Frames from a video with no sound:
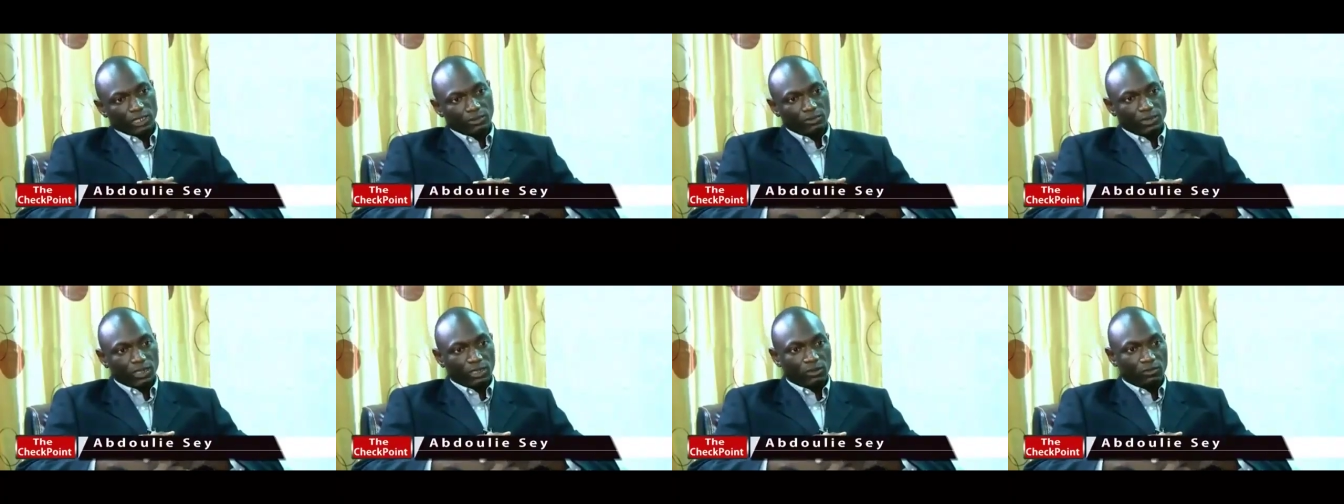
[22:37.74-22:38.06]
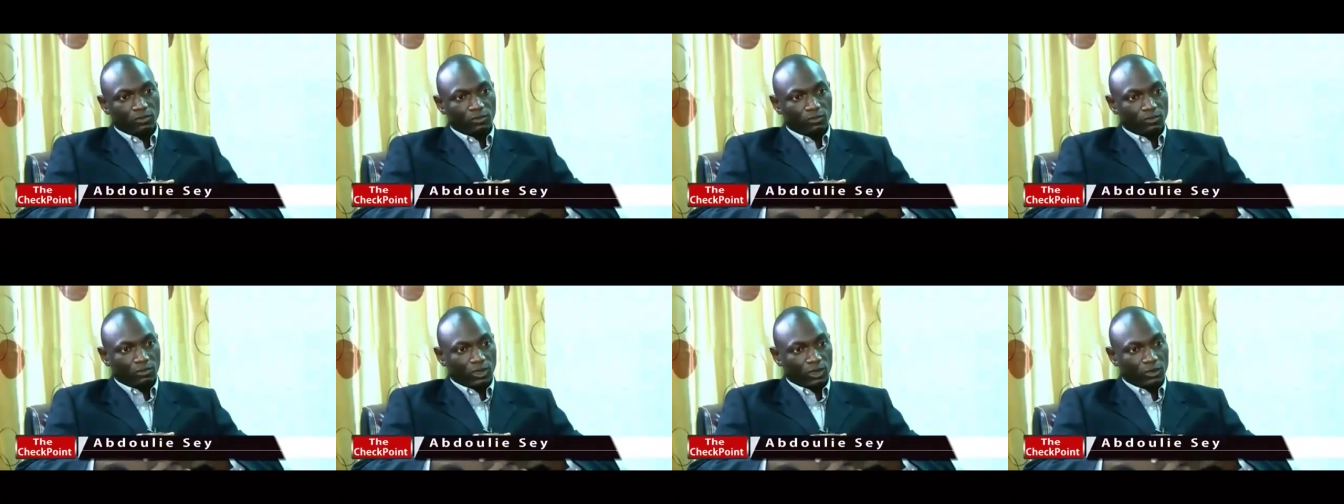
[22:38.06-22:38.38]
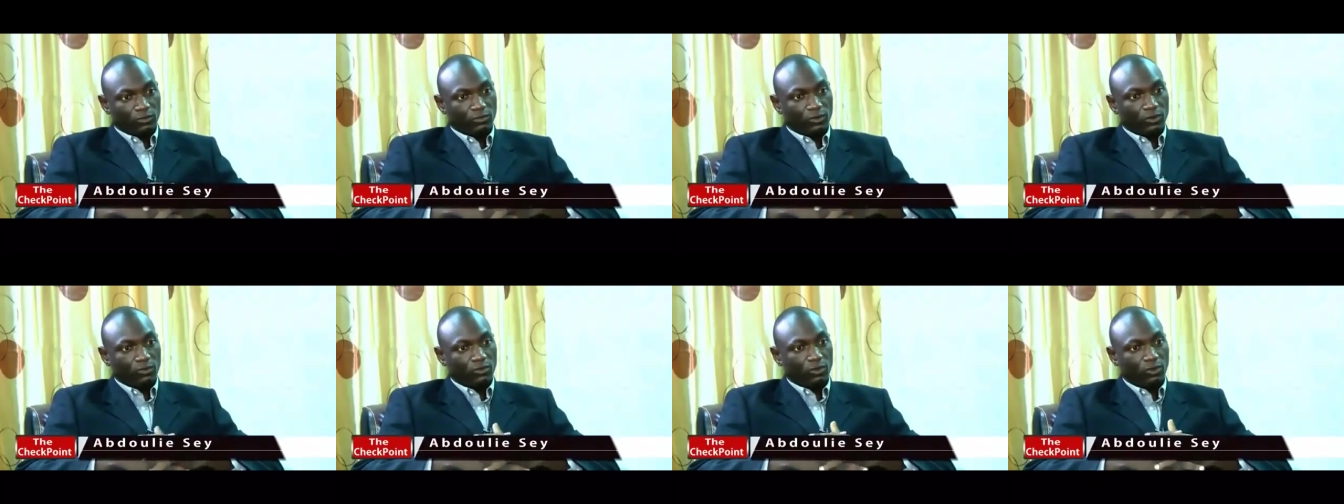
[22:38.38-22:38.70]
management,
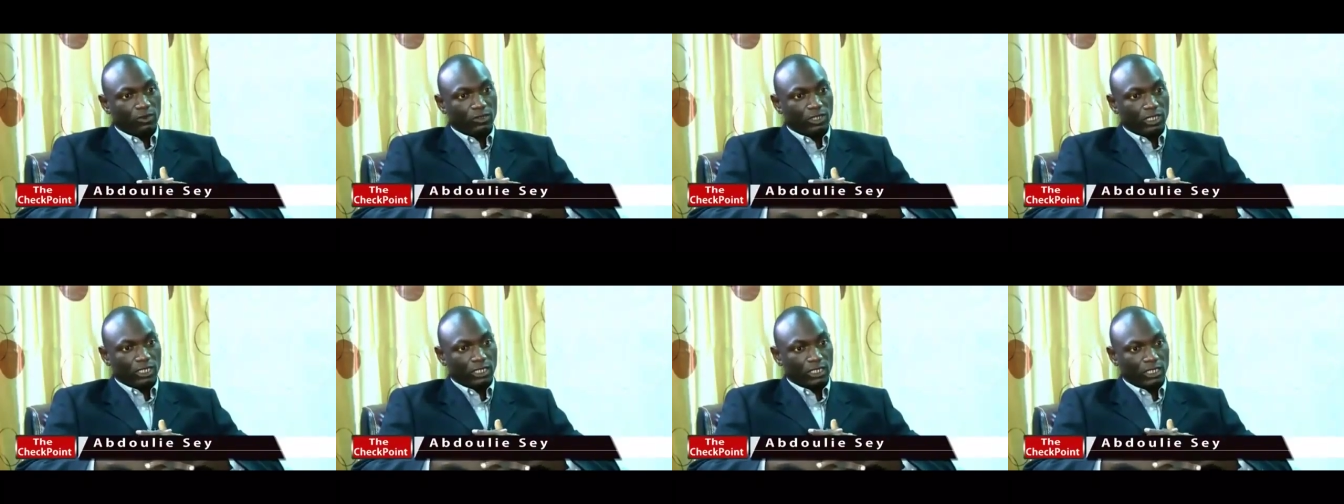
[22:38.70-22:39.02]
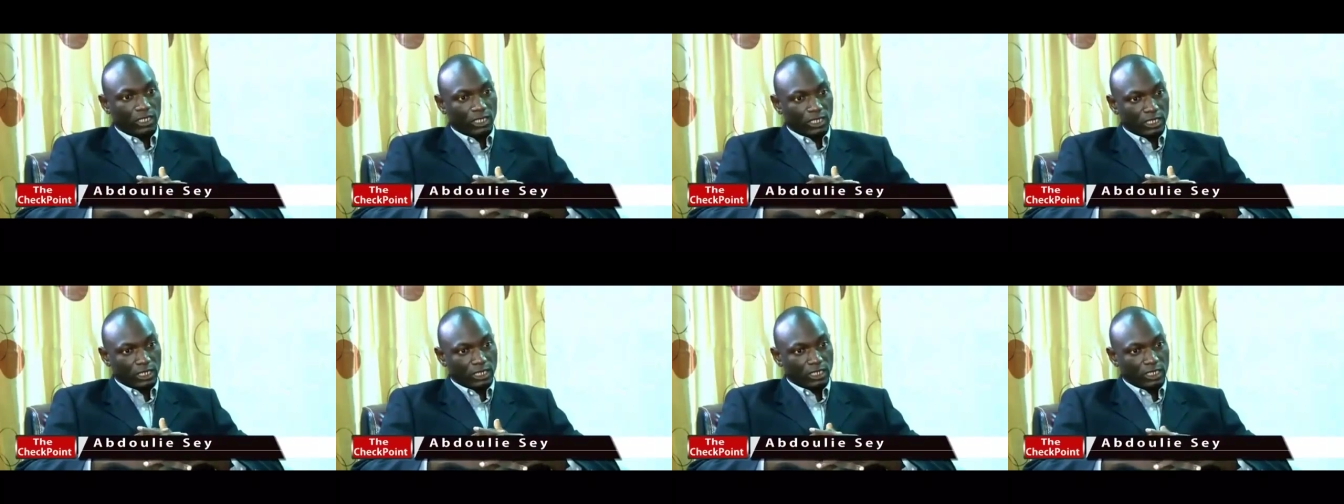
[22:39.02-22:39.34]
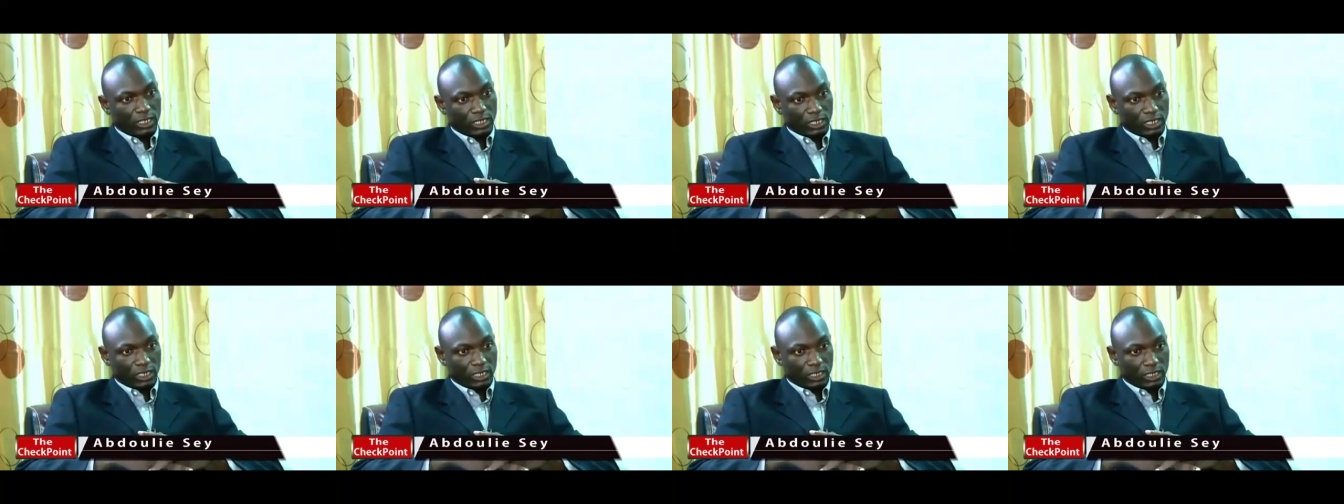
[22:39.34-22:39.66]
one of the worst hit
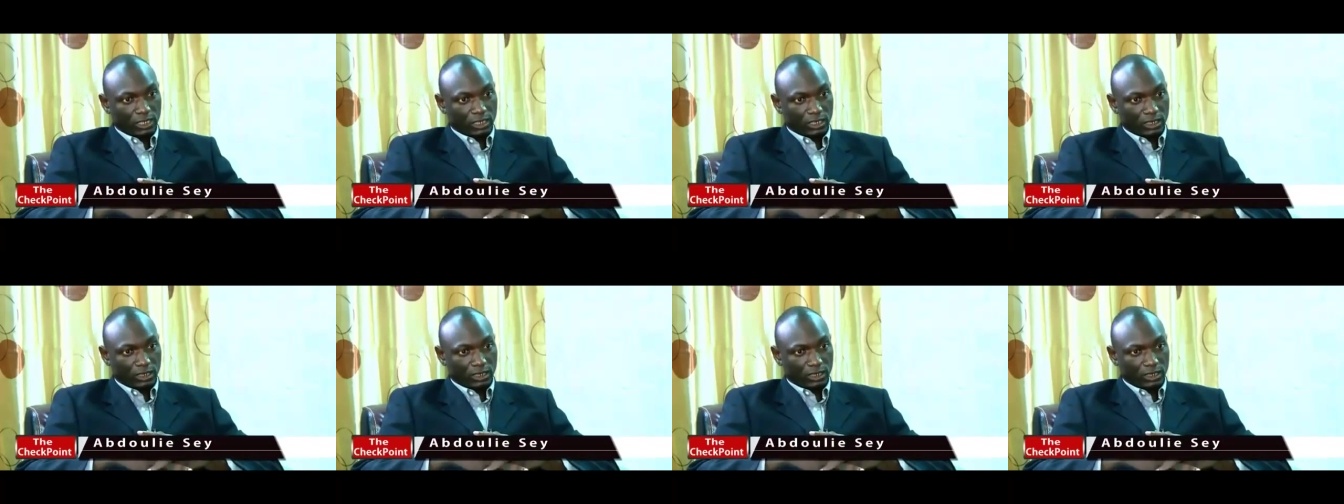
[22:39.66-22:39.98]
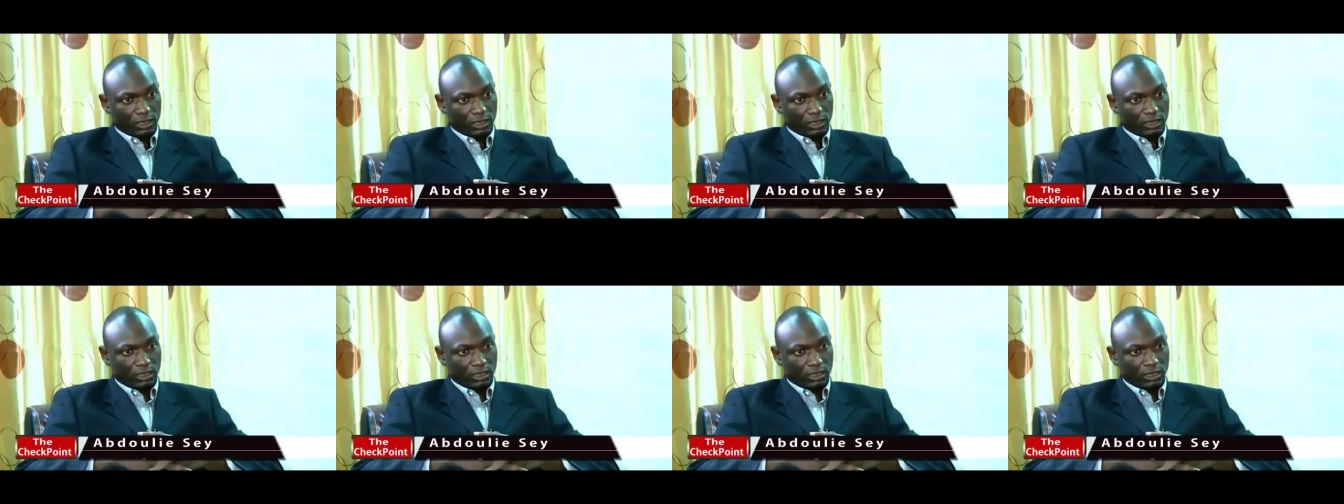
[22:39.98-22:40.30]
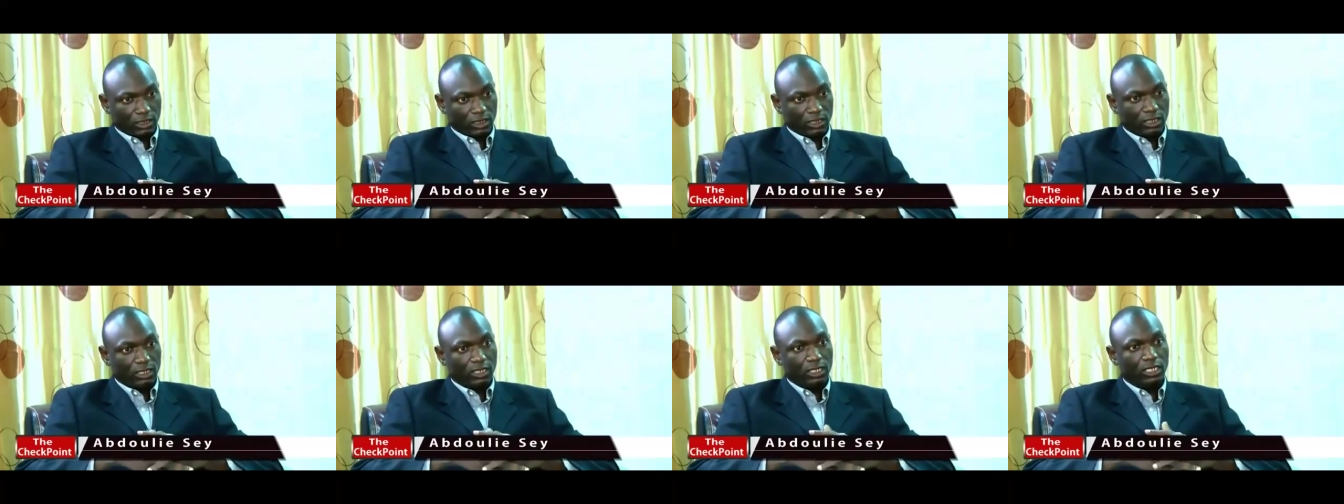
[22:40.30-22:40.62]
areas
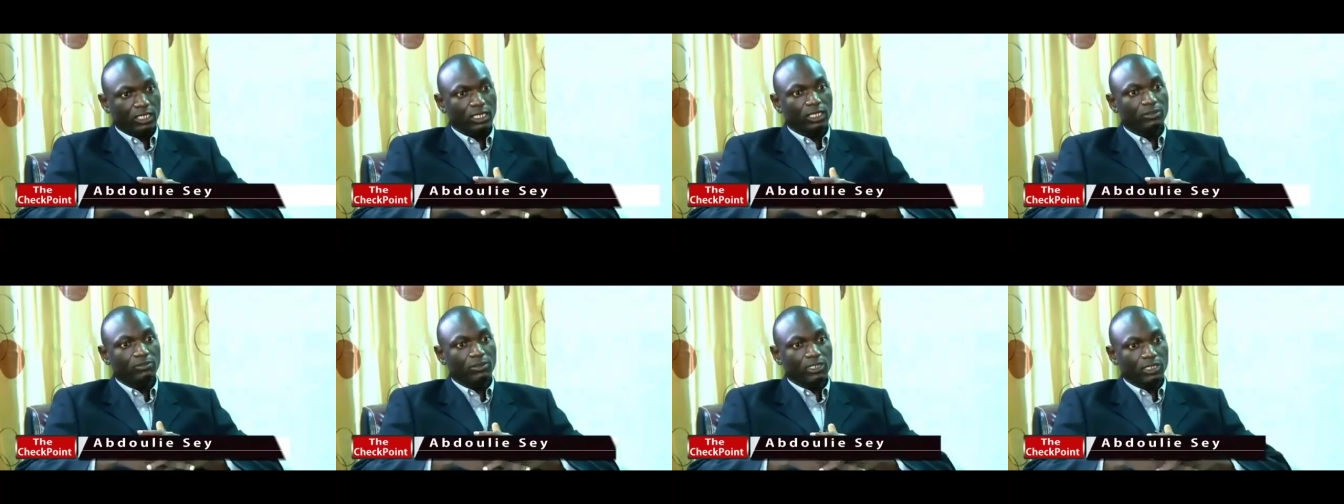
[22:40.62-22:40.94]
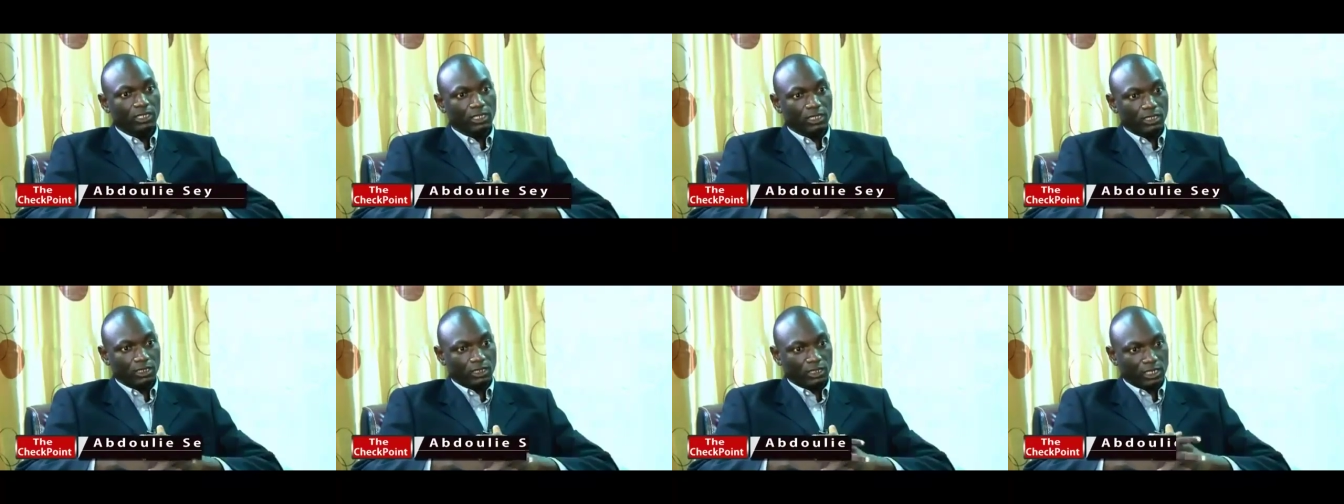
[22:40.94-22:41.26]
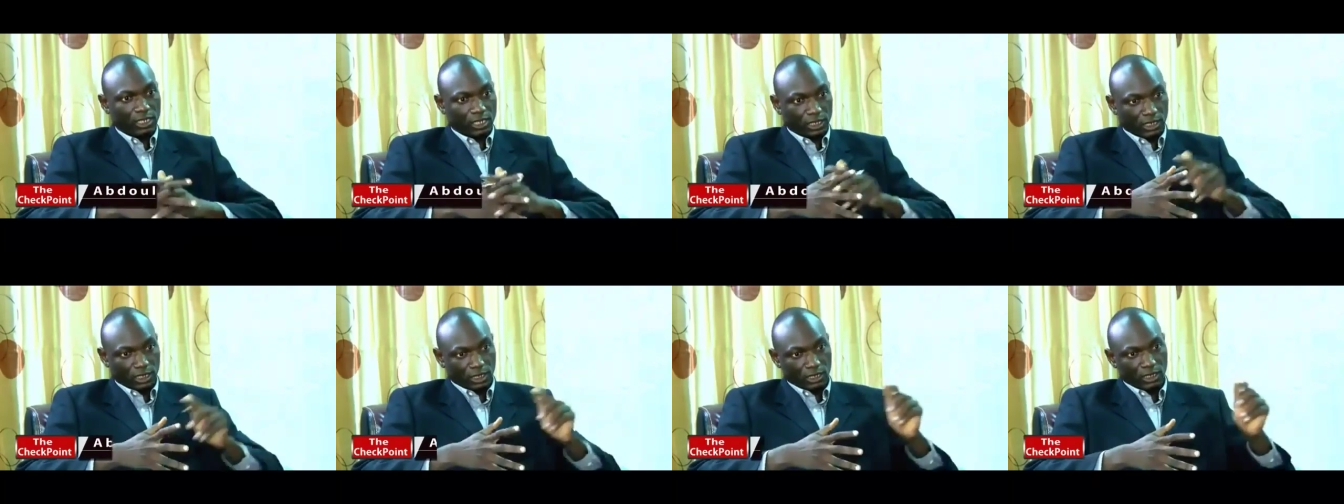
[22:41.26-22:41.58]
is the KMC,
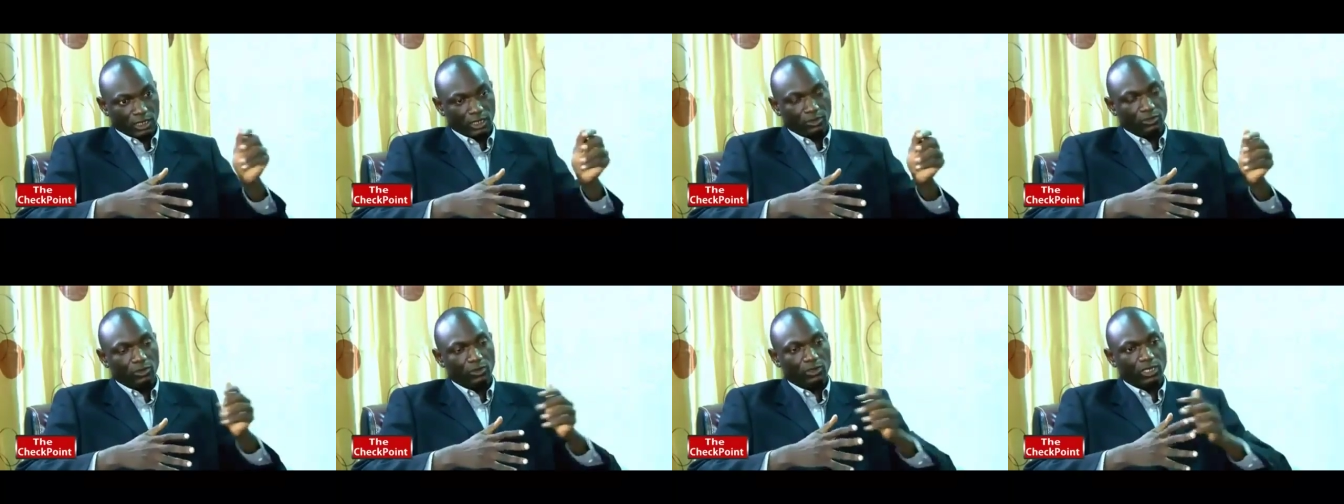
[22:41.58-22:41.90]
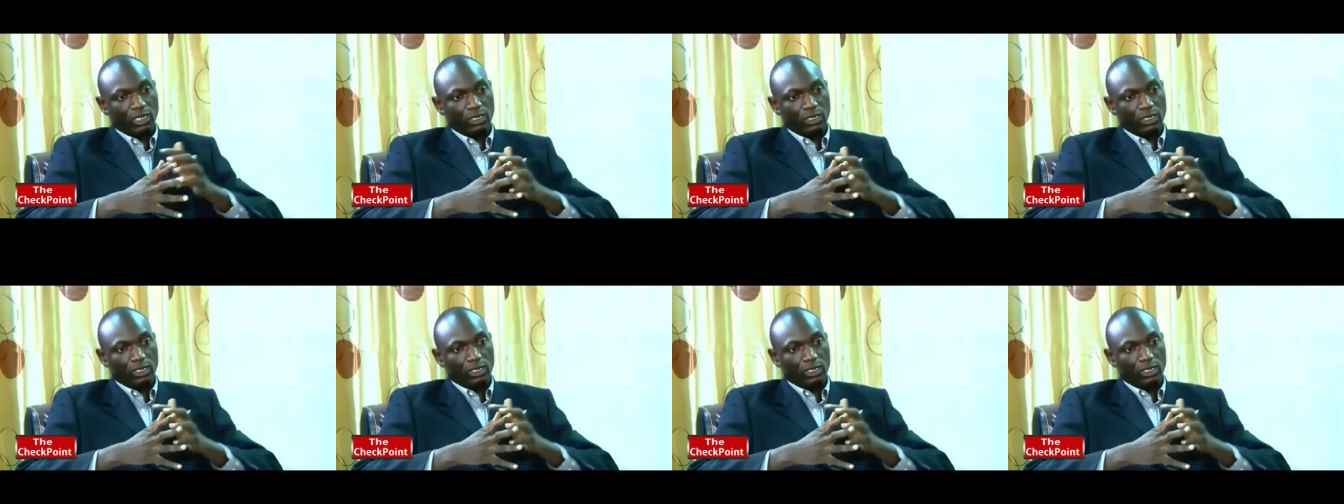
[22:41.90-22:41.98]
that is the